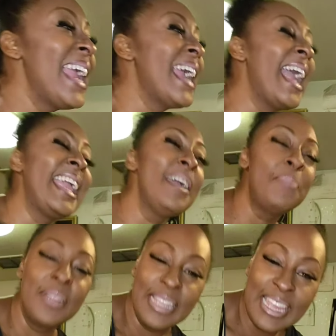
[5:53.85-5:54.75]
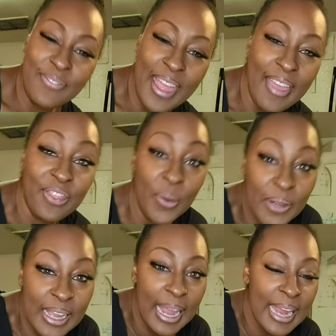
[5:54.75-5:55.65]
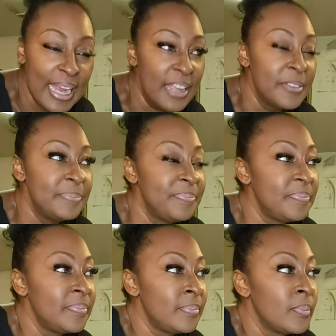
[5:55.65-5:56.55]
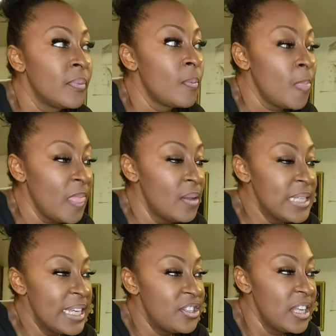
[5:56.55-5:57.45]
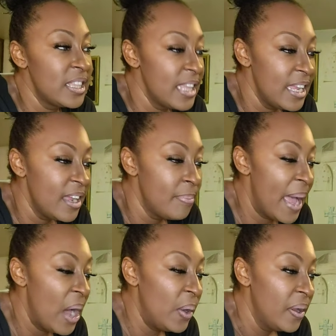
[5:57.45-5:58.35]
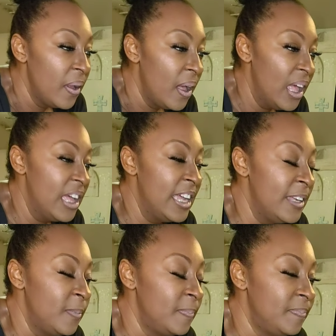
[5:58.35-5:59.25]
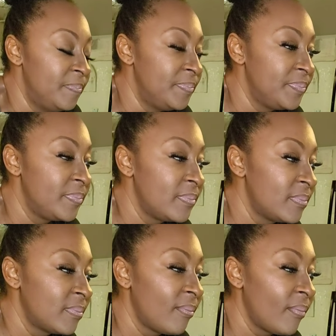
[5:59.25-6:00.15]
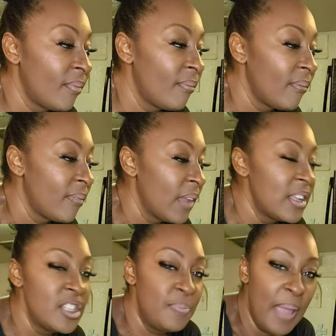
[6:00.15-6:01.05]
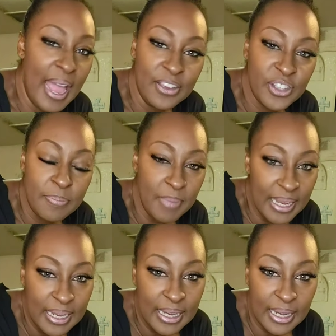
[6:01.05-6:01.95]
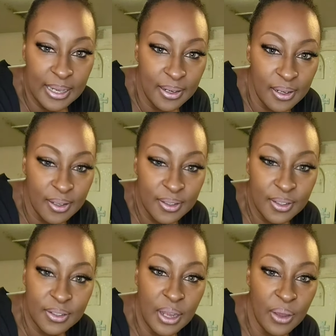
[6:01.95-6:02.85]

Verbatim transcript: I can't believe it. 38. I was actually thinking about um just actually making it here, you know,